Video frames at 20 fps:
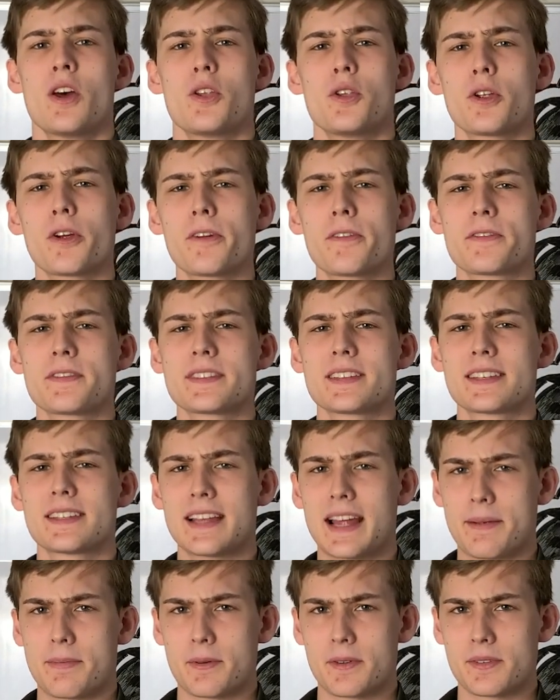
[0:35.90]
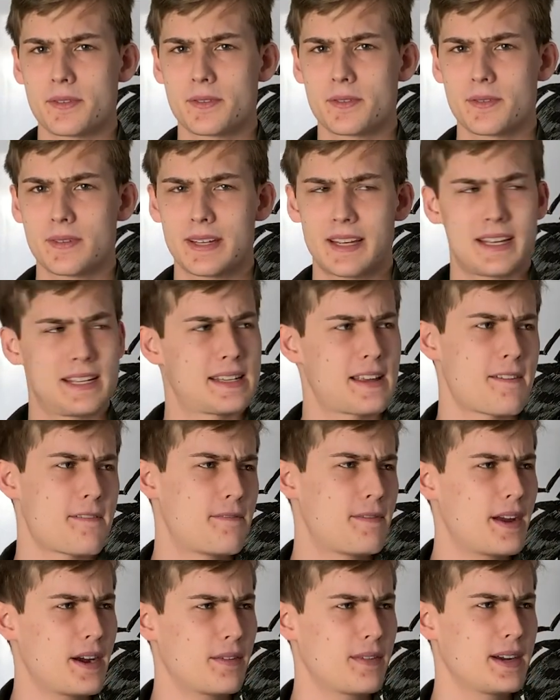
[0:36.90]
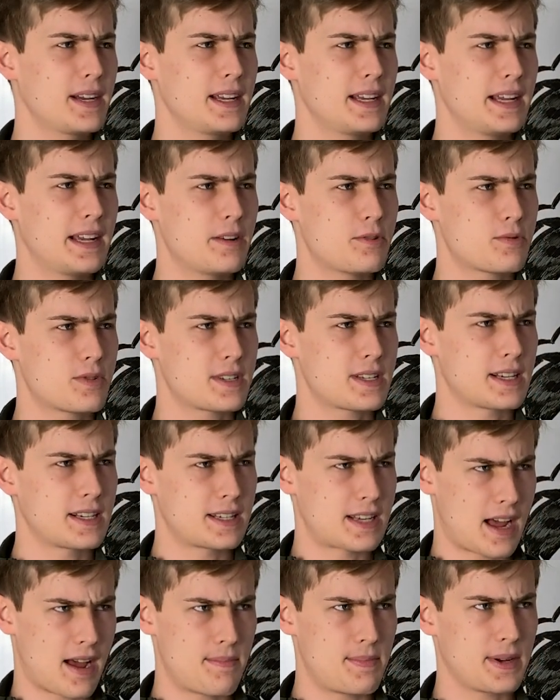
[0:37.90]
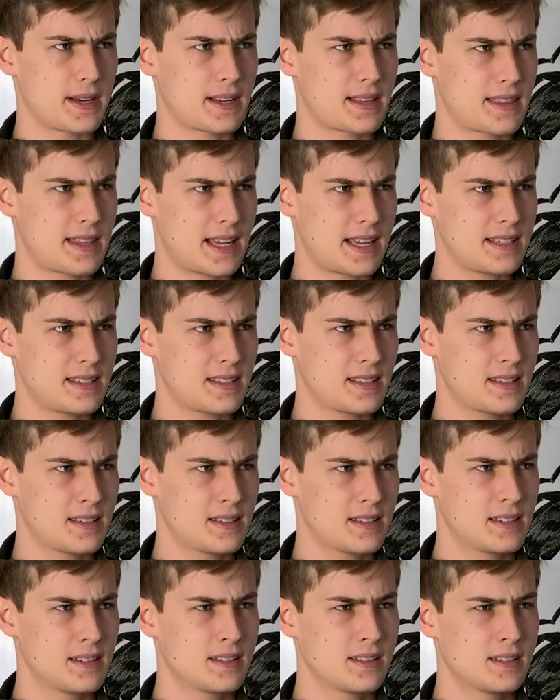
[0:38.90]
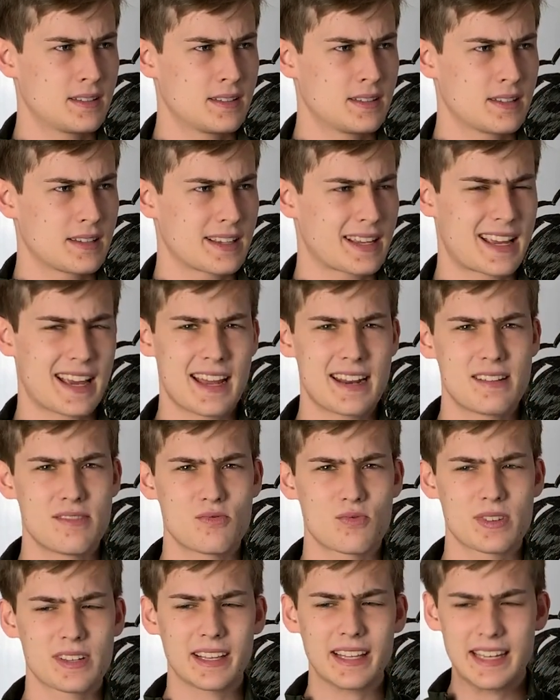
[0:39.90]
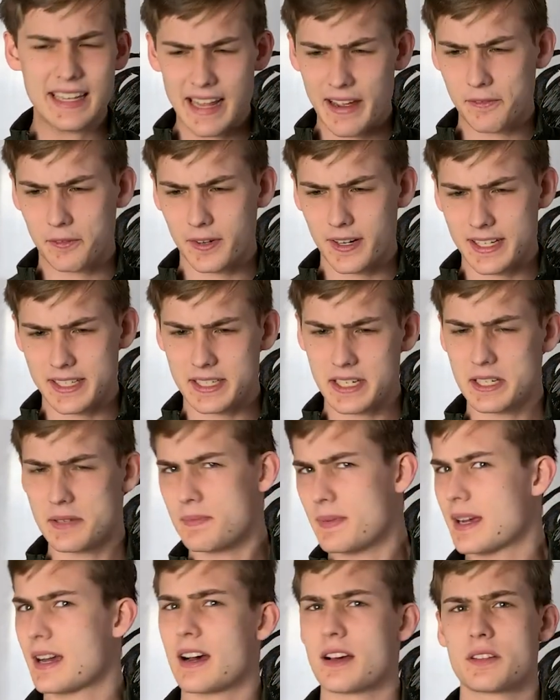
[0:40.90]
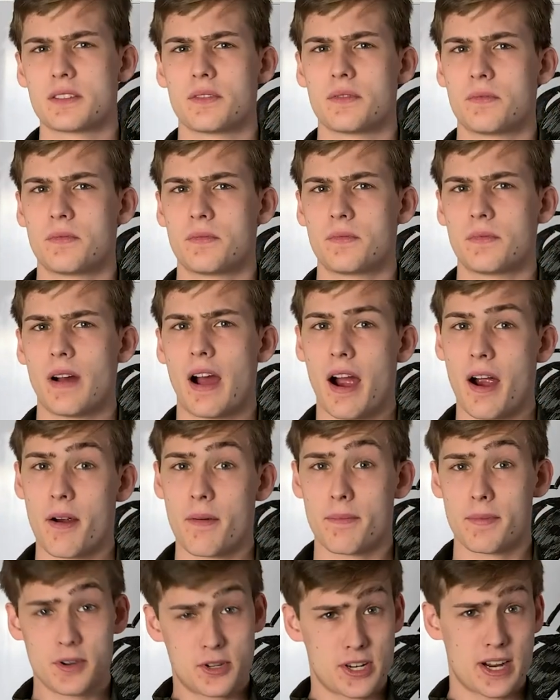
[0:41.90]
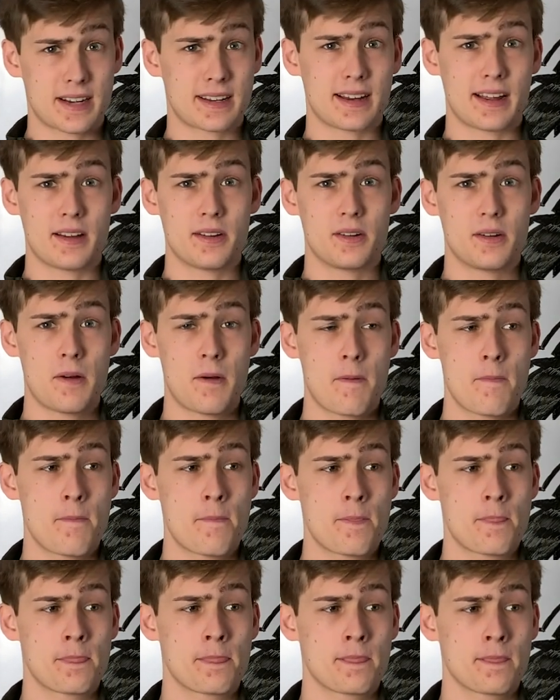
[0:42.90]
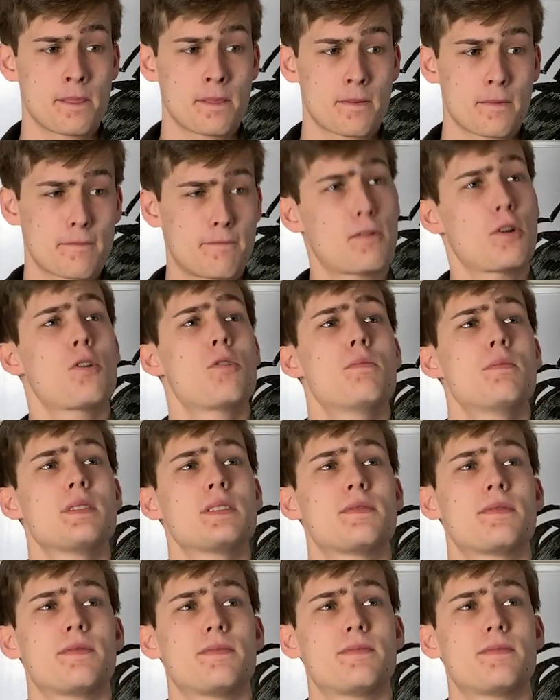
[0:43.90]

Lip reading: Nerf snipers is a very interesting topic that can really never exist because of our projectile. Foam is